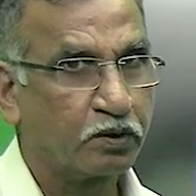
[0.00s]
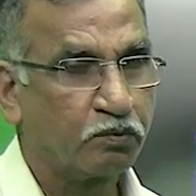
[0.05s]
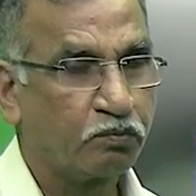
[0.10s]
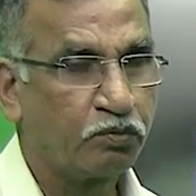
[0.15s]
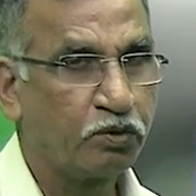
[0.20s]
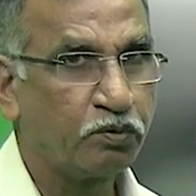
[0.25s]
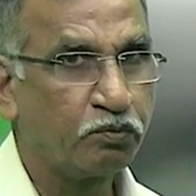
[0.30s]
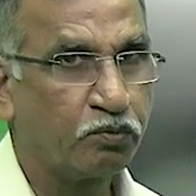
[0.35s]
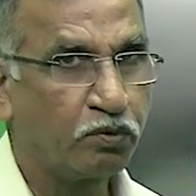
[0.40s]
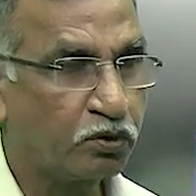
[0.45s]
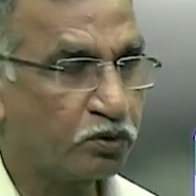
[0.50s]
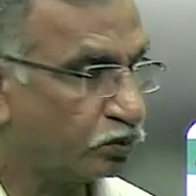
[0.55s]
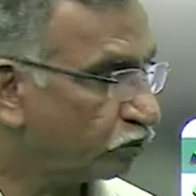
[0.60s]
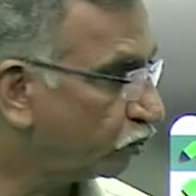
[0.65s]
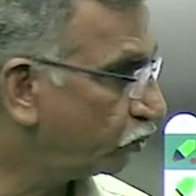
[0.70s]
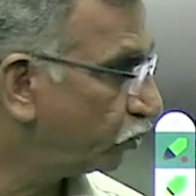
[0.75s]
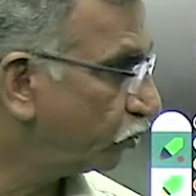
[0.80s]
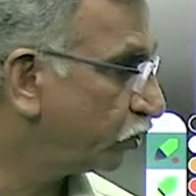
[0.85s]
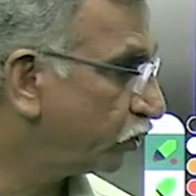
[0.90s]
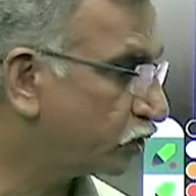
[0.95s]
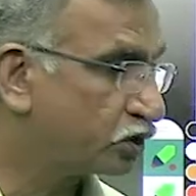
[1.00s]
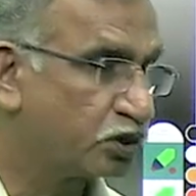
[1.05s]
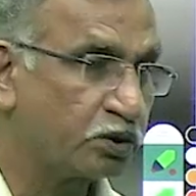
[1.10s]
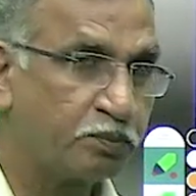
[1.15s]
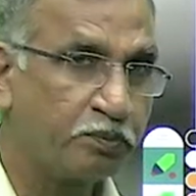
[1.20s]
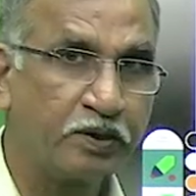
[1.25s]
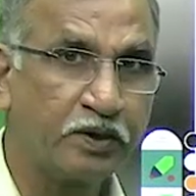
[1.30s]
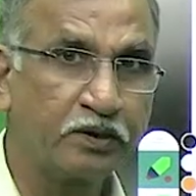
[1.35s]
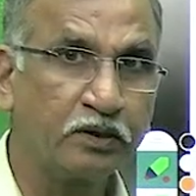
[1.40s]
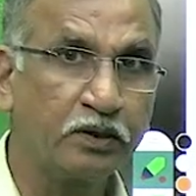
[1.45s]
we want to
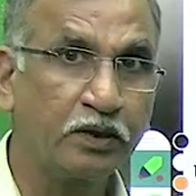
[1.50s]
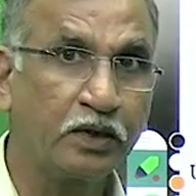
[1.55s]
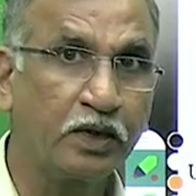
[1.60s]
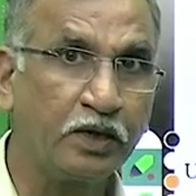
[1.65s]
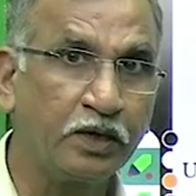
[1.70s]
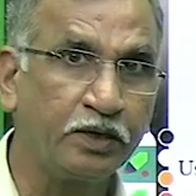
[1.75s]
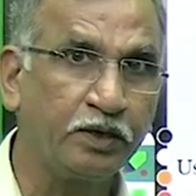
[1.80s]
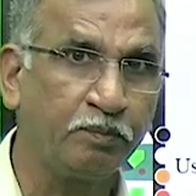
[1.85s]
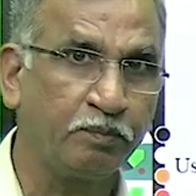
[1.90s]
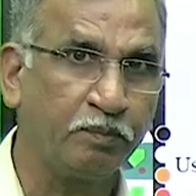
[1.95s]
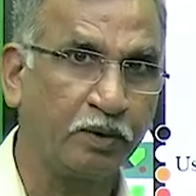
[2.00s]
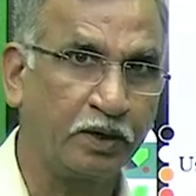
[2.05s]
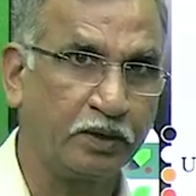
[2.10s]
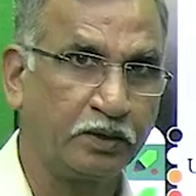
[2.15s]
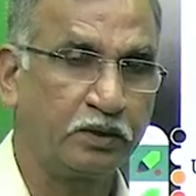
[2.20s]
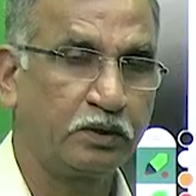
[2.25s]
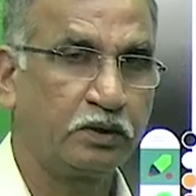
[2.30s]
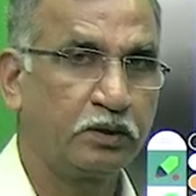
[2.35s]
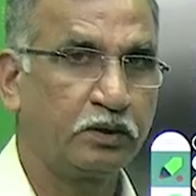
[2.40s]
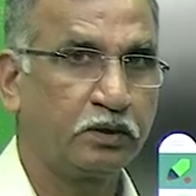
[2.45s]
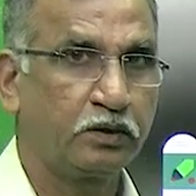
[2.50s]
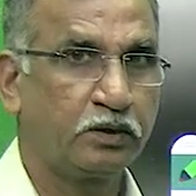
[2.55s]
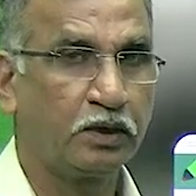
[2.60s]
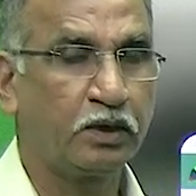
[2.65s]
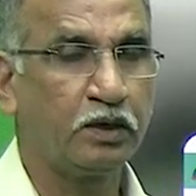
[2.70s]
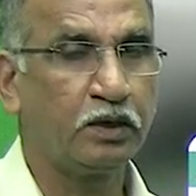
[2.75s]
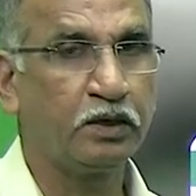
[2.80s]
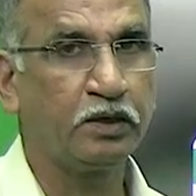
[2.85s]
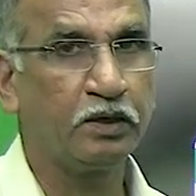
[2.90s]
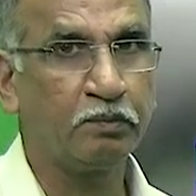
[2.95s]
estimate the daily
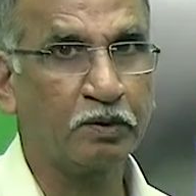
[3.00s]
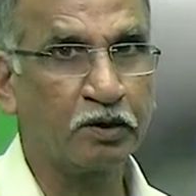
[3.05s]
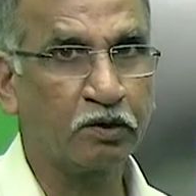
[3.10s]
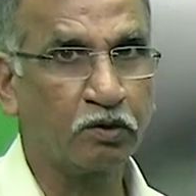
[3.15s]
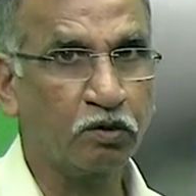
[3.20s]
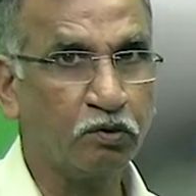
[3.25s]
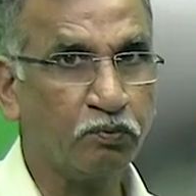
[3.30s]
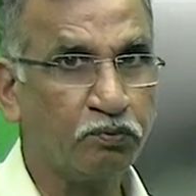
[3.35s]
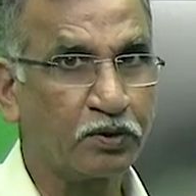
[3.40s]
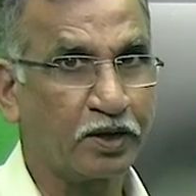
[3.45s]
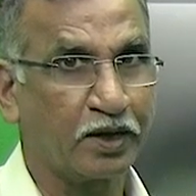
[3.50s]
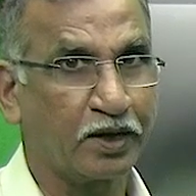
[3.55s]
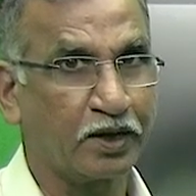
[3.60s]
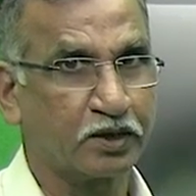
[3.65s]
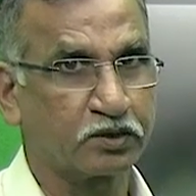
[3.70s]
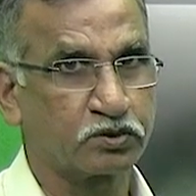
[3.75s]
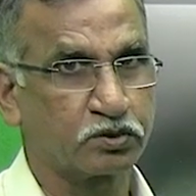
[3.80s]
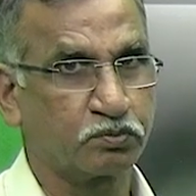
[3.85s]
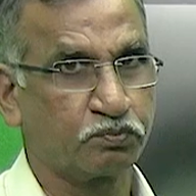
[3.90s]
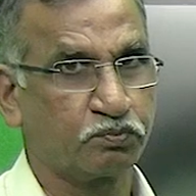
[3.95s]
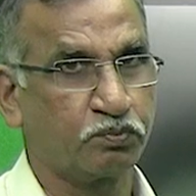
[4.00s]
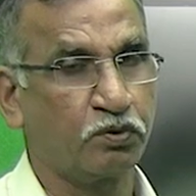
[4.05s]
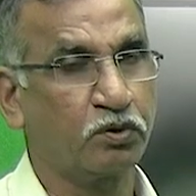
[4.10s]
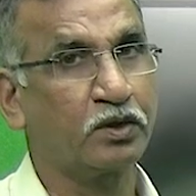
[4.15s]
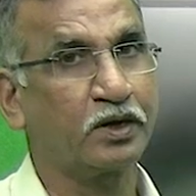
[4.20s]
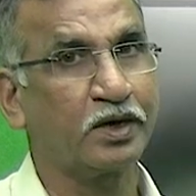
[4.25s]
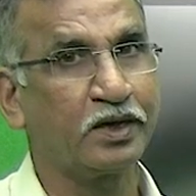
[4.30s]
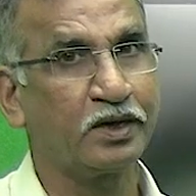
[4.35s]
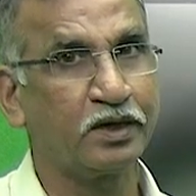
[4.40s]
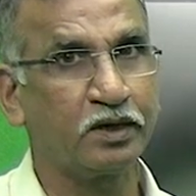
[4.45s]
demand of cakes
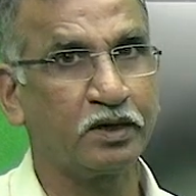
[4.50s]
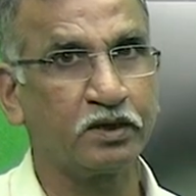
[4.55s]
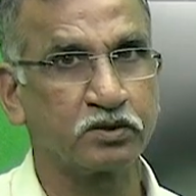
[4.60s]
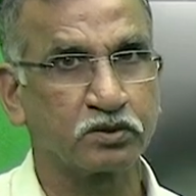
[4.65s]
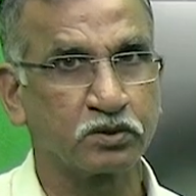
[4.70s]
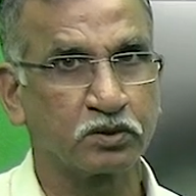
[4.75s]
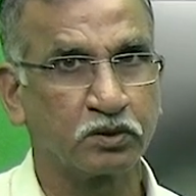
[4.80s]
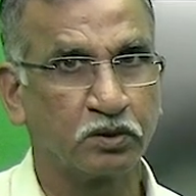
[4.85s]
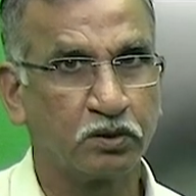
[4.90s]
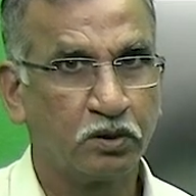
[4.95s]
for 10 days.